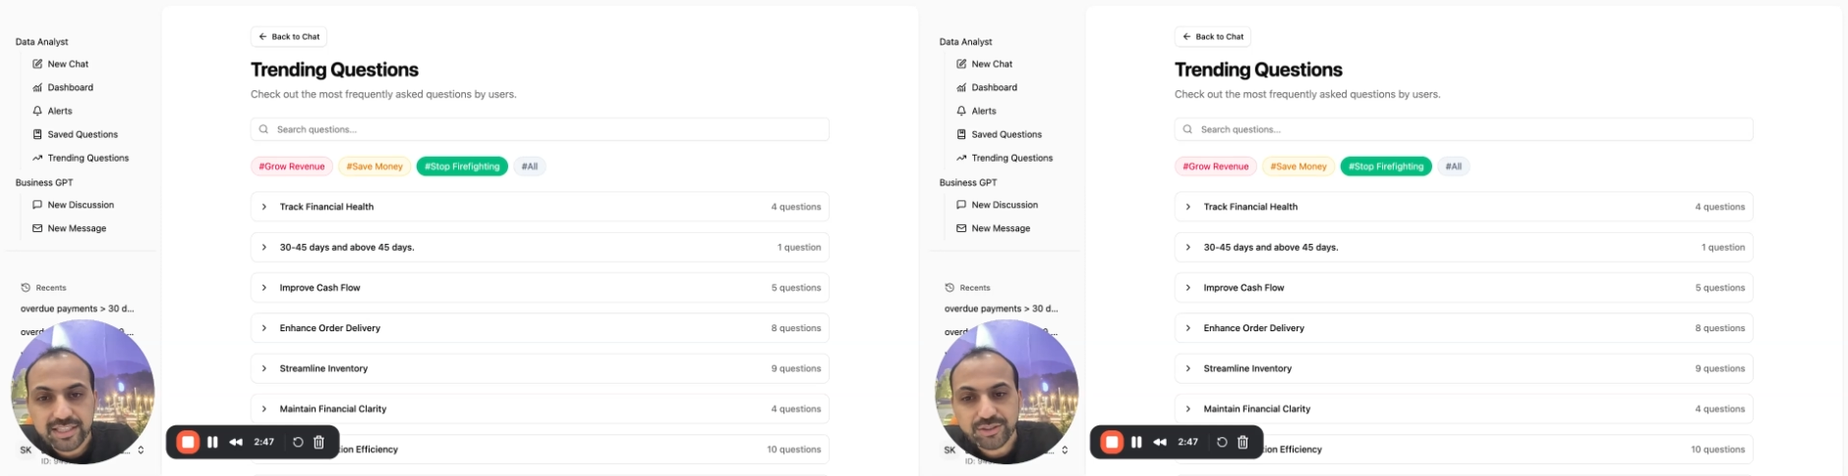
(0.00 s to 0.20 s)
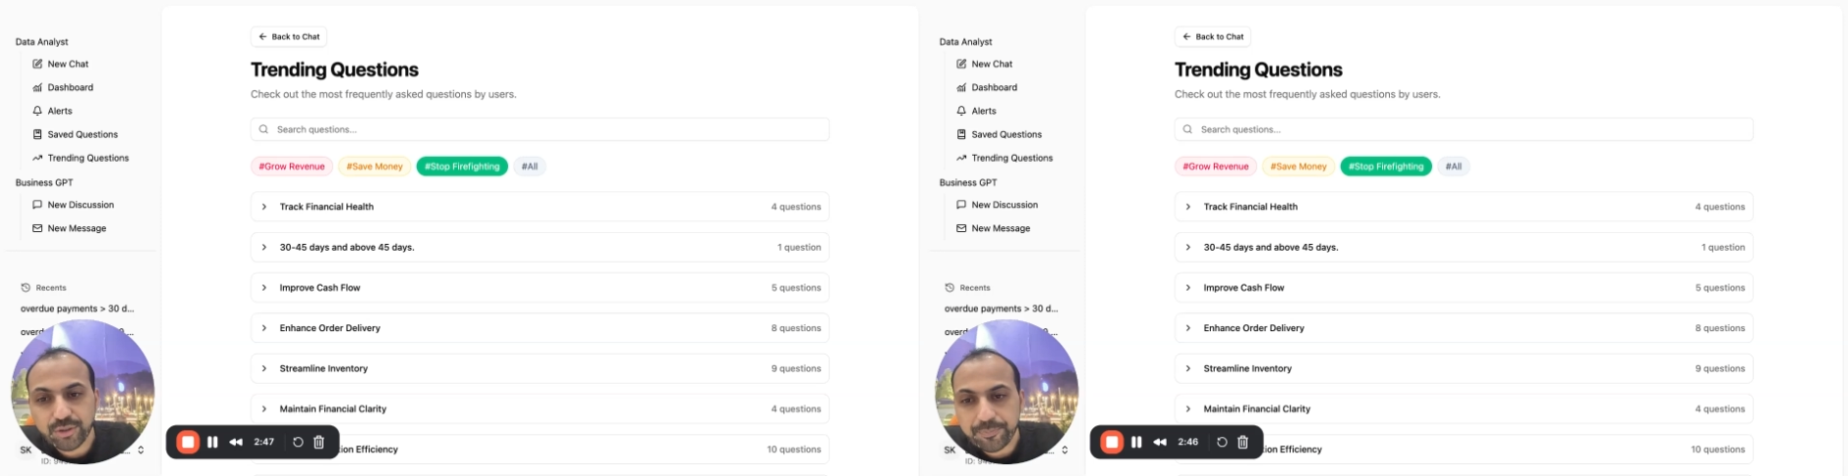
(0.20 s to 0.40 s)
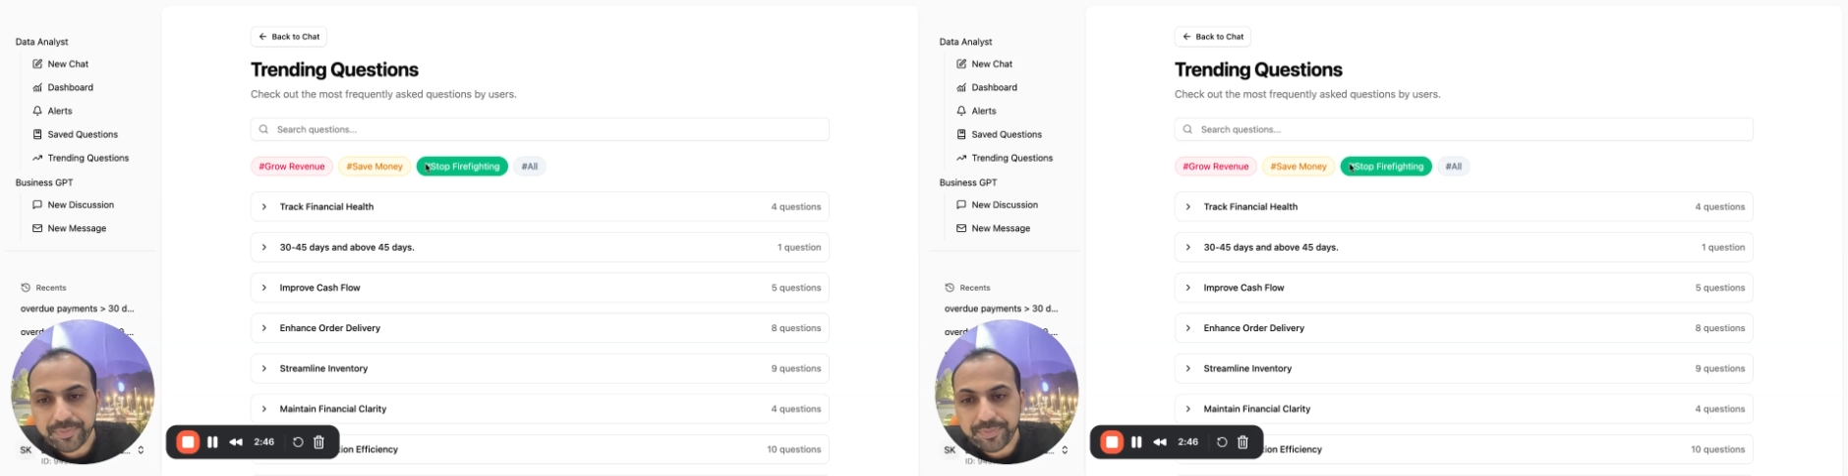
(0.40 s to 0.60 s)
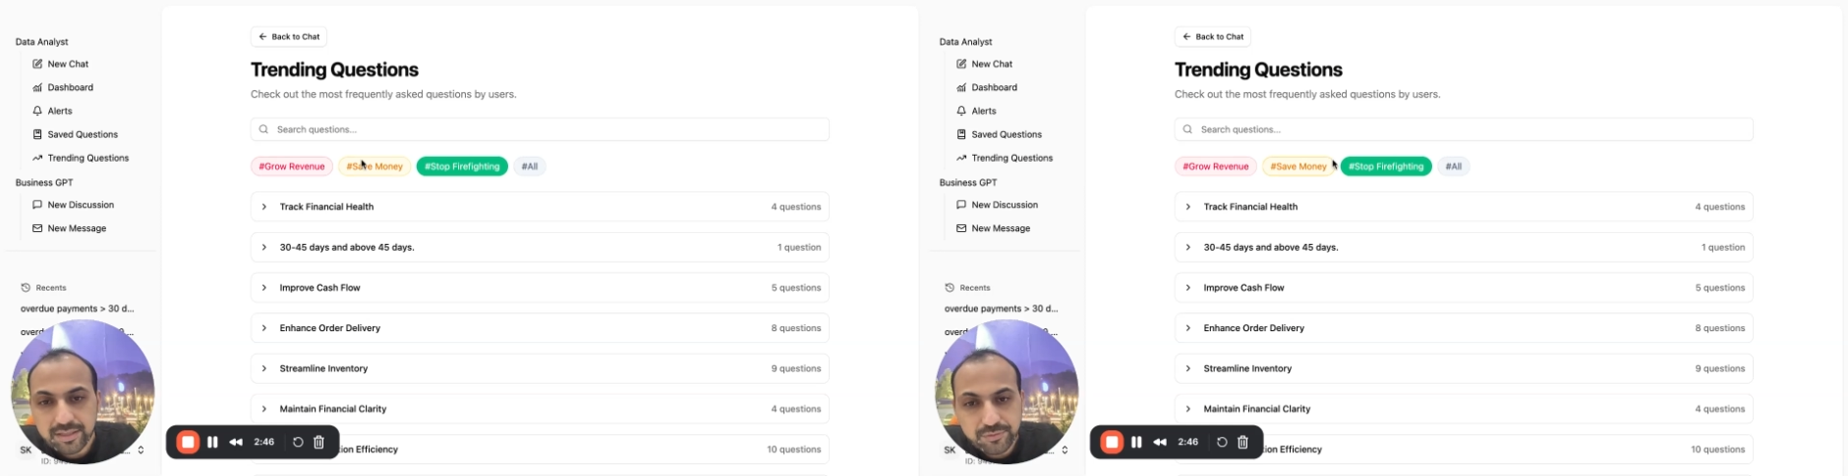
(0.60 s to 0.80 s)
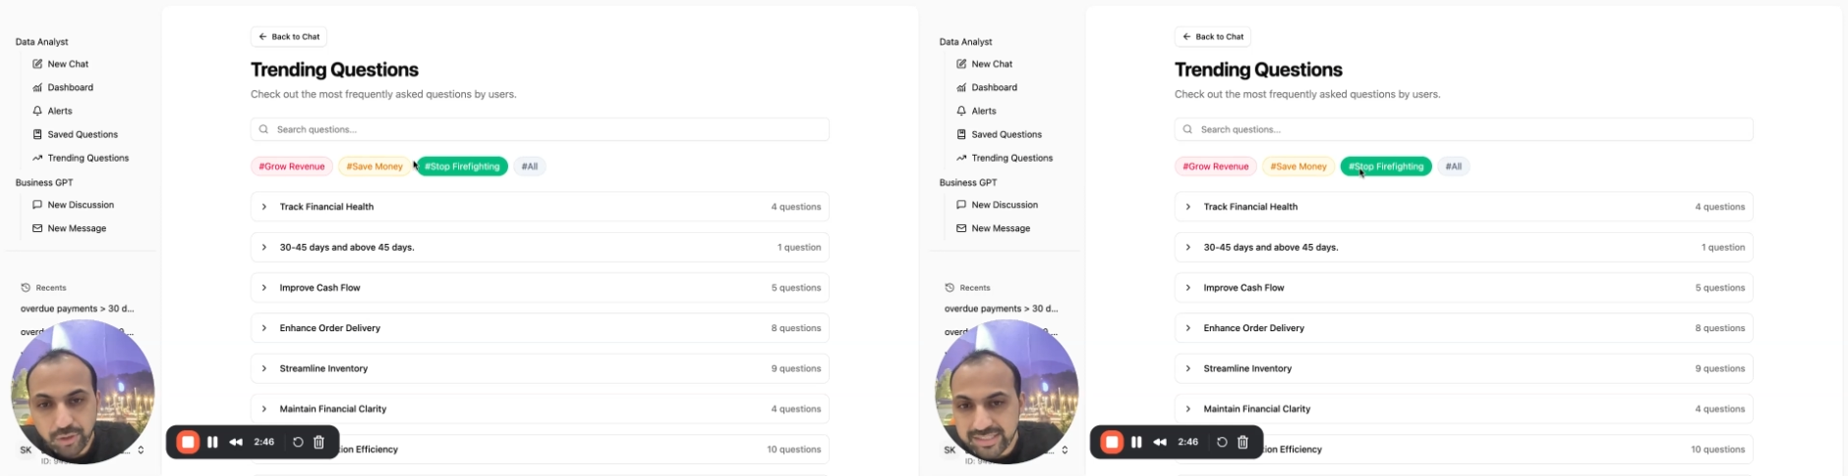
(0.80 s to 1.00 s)
So,
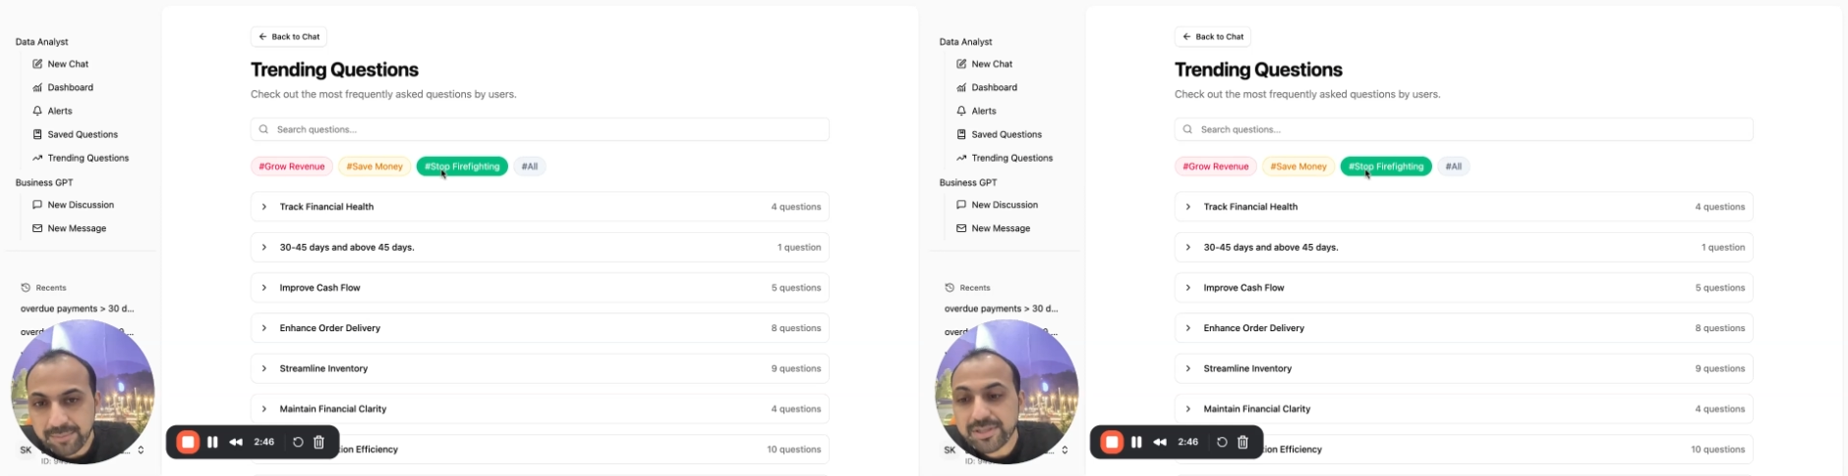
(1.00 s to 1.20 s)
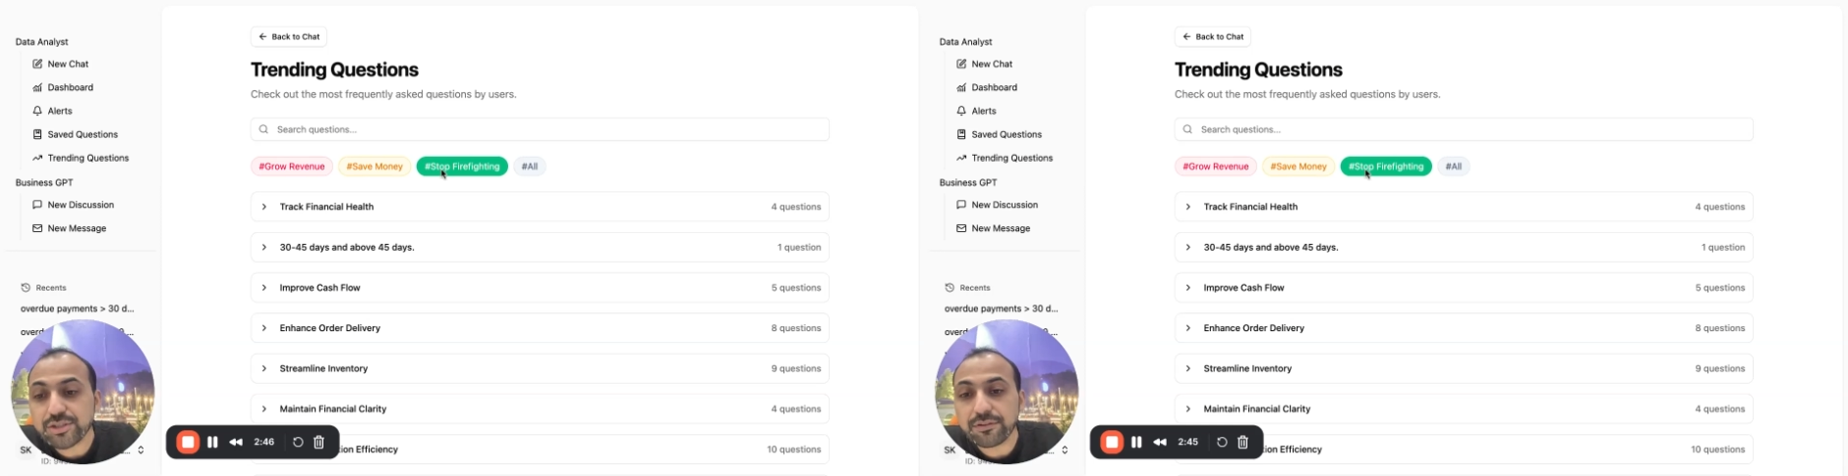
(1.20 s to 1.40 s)
for example,